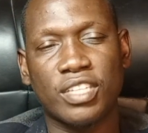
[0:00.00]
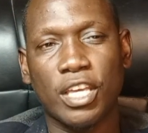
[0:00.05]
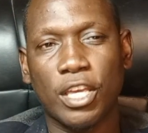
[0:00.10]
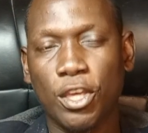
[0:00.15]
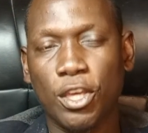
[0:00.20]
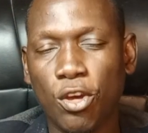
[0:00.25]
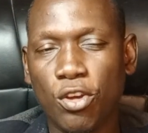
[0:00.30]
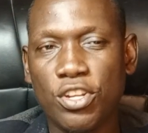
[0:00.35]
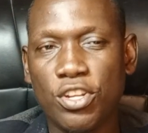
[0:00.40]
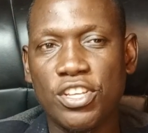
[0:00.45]

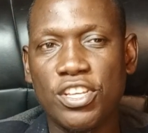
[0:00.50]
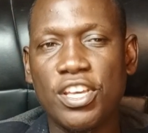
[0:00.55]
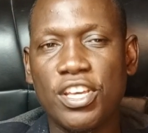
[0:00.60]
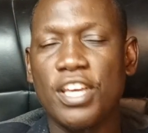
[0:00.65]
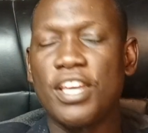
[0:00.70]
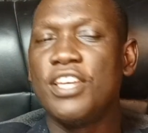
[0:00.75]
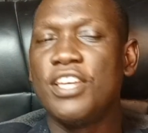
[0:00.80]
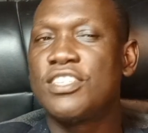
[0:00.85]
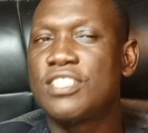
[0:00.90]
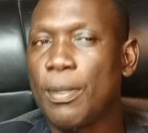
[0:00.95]
Kioni
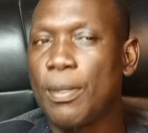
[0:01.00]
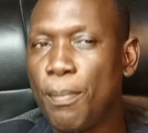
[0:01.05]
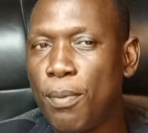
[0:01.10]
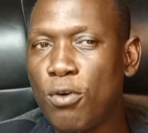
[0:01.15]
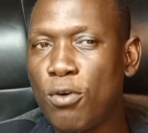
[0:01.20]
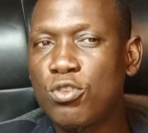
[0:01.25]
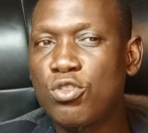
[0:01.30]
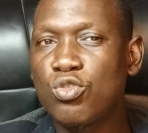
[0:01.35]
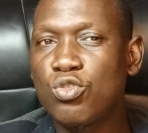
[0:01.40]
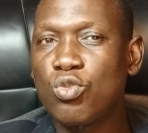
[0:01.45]
is
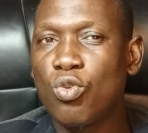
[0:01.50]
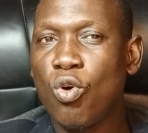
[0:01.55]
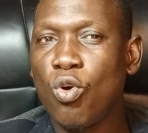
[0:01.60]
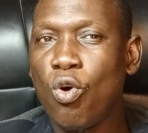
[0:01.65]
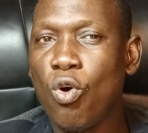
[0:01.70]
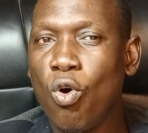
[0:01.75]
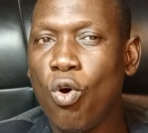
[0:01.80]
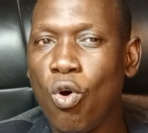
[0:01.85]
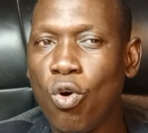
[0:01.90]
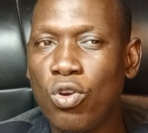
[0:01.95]
supposed to
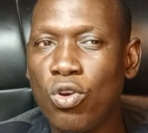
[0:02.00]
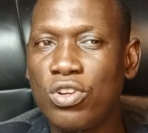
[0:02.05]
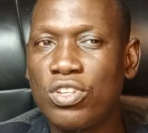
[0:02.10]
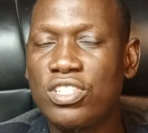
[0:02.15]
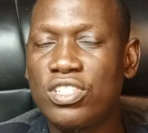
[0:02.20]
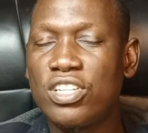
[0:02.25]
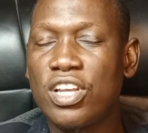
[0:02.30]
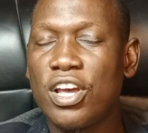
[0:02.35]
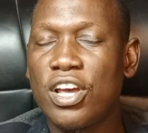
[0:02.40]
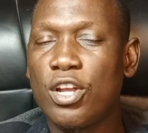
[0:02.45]
hold
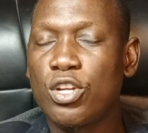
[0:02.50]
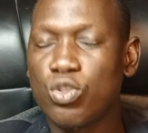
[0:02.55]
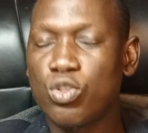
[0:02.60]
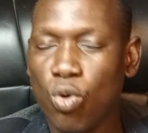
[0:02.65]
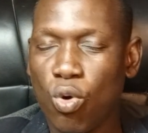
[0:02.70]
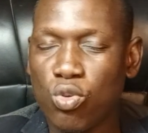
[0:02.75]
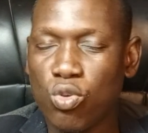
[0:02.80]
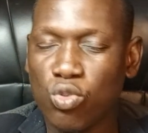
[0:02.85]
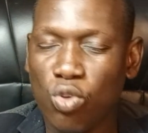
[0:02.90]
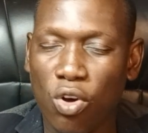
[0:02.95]

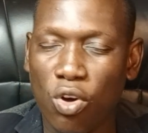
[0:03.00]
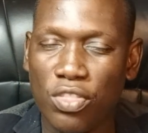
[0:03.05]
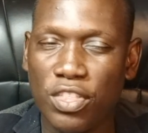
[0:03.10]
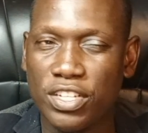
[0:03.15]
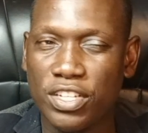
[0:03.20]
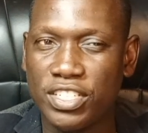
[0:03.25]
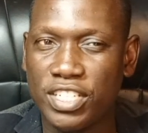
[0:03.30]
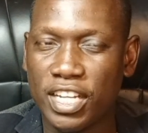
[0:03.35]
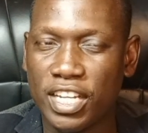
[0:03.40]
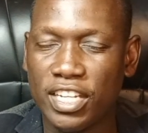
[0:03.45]

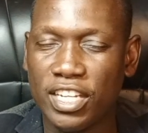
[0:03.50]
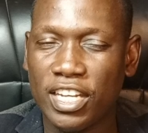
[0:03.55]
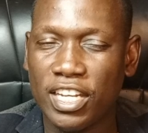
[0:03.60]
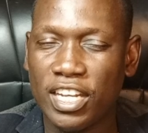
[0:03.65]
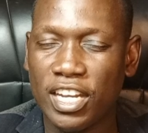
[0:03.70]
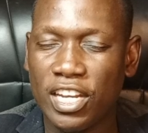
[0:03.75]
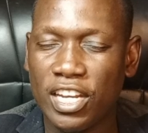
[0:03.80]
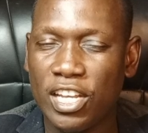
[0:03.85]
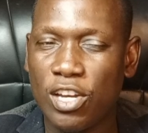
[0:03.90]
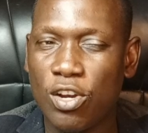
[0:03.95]
the
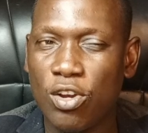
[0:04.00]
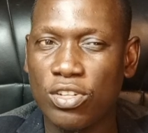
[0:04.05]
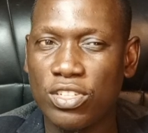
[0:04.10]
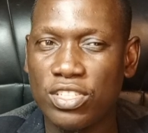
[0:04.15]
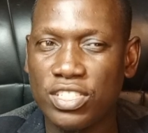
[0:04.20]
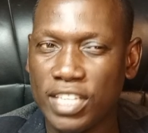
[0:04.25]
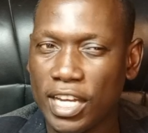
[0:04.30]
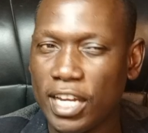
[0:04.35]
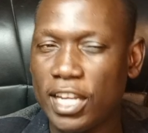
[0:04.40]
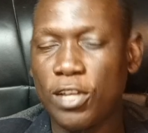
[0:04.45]
legal
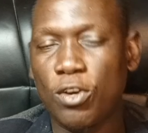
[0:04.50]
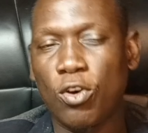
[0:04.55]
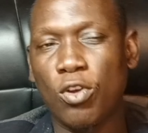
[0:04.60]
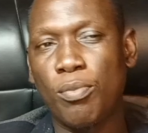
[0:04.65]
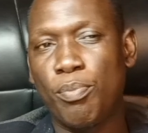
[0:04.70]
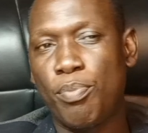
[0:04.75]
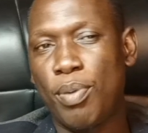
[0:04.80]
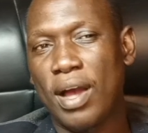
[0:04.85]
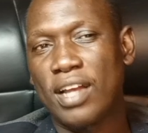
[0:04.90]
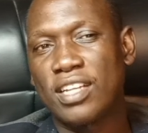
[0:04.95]
technical
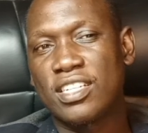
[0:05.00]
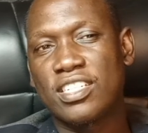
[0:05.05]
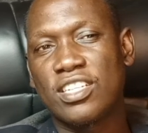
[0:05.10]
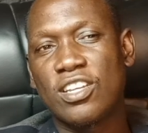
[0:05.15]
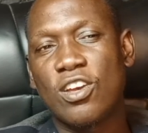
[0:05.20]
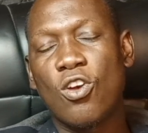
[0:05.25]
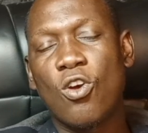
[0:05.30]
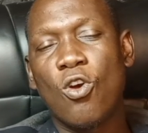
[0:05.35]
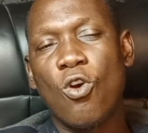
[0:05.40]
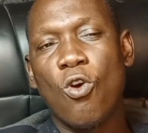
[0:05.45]
part
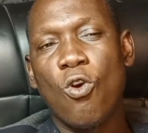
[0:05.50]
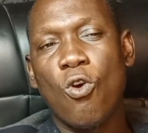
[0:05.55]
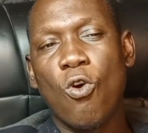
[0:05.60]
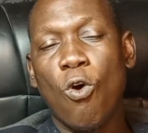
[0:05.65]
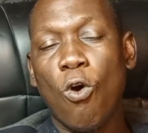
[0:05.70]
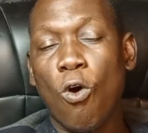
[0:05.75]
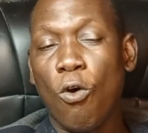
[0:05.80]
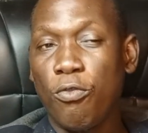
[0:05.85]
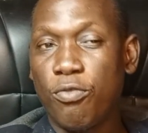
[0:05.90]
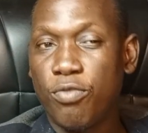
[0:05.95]

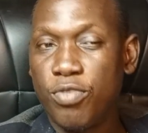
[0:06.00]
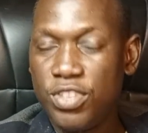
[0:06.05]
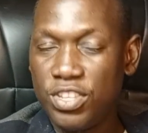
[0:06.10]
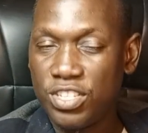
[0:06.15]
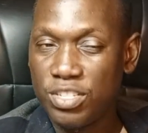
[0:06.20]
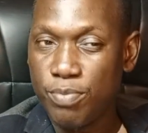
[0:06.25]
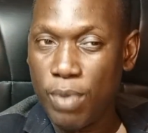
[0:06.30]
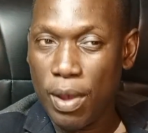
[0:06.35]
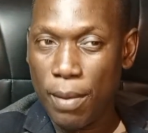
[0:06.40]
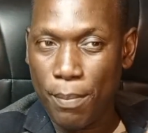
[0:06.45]
of
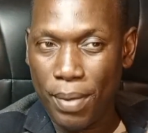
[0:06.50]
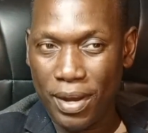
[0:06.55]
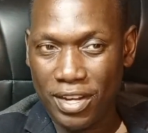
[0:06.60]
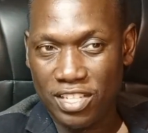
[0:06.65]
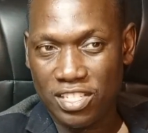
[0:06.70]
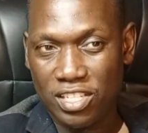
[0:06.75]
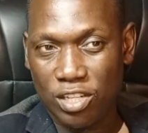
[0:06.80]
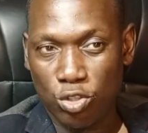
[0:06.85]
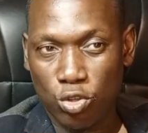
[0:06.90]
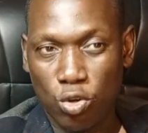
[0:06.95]
this
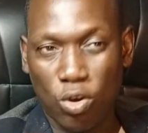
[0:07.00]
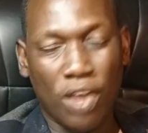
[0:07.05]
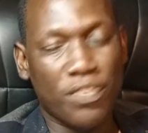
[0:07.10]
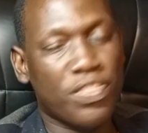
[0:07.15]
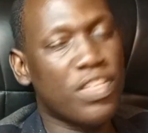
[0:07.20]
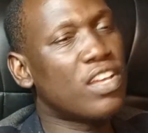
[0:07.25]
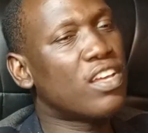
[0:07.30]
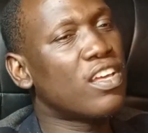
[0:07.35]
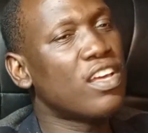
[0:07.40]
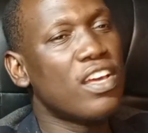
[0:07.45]
bipartisan talk. I
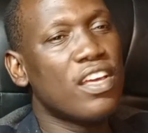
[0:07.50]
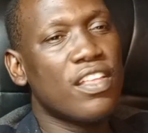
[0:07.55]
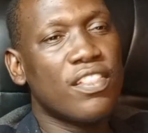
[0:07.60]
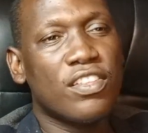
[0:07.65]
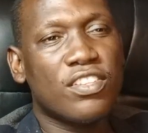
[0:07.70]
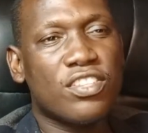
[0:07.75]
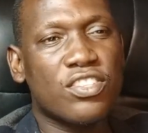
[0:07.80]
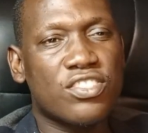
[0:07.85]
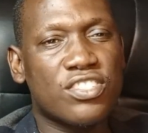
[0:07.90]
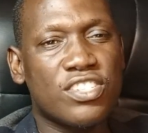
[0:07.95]
think
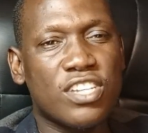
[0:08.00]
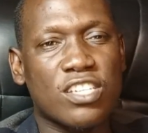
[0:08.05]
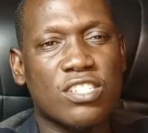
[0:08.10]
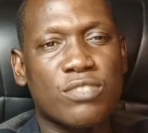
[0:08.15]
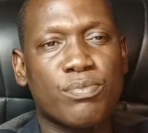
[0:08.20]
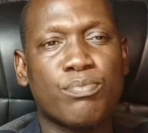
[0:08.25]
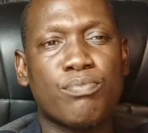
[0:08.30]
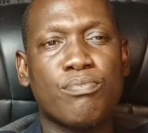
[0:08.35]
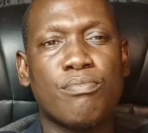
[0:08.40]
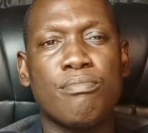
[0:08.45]
this is
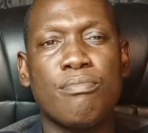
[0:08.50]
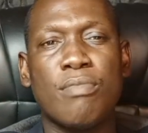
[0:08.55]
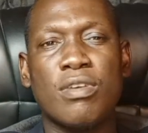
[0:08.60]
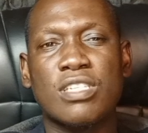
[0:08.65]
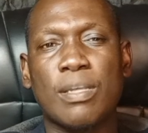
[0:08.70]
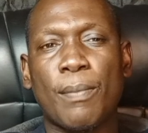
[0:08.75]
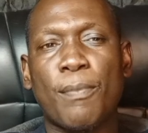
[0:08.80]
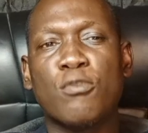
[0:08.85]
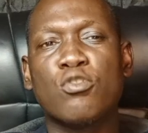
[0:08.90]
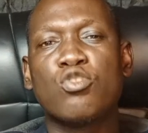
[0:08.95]
just
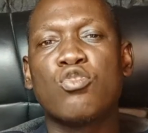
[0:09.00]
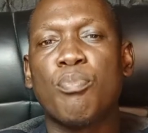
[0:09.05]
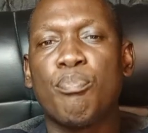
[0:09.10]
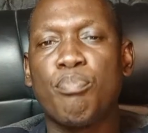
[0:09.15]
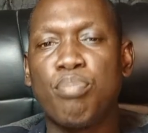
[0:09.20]
supposed